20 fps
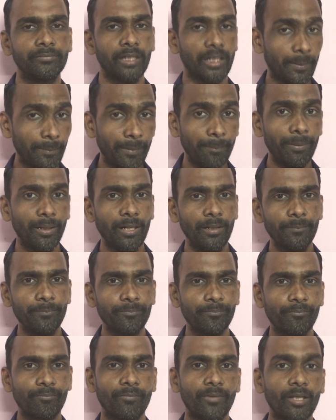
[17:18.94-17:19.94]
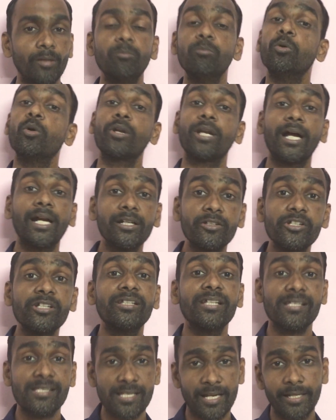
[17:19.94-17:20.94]
Remember? Morarji
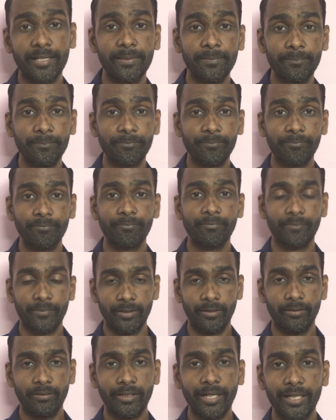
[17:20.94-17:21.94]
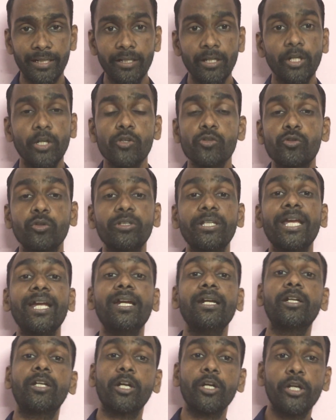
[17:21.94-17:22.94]
Desai. Right? So they
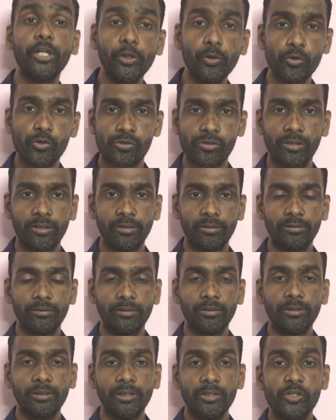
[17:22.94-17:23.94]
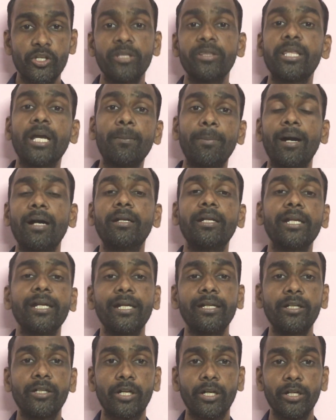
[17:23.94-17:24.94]
introduced, Janata
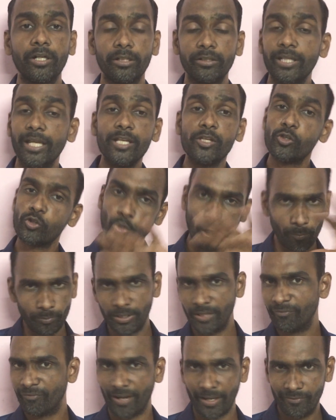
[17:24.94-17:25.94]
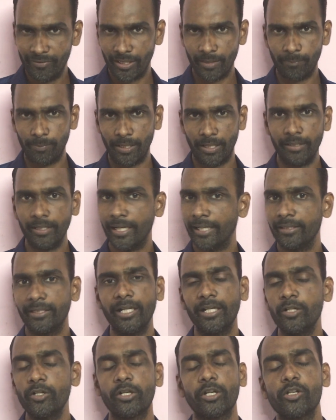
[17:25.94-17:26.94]
Party, they stopped the 5-year plan and
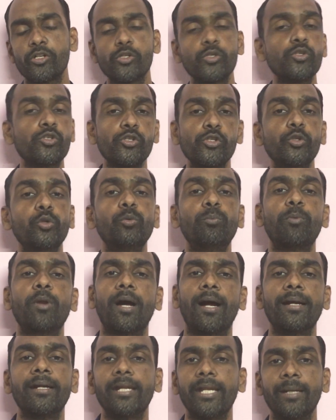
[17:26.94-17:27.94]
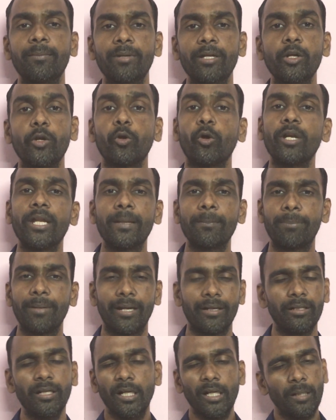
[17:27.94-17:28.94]
they introduced new plan named rolling
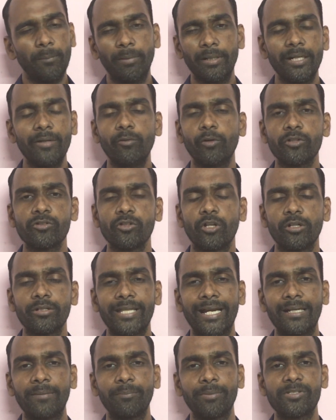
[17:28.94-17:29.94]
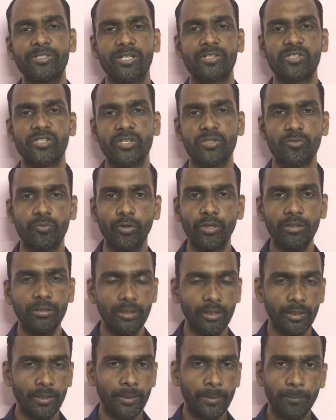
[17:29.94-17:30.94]
plan. But it was not that much successful,
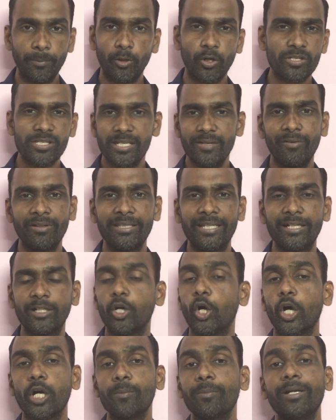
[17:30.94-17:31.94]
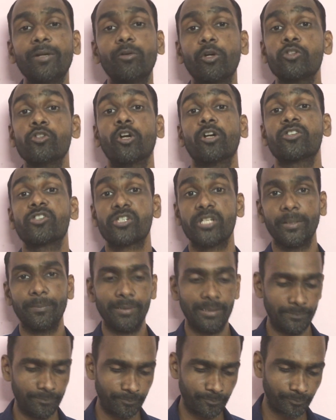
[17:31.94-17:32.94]
because even that government was not
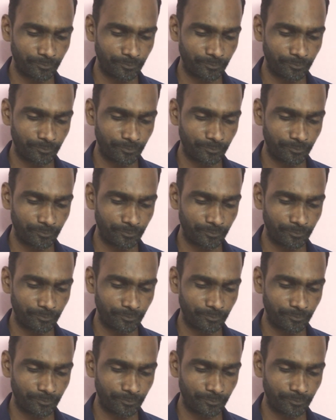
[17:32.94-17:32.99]
stable.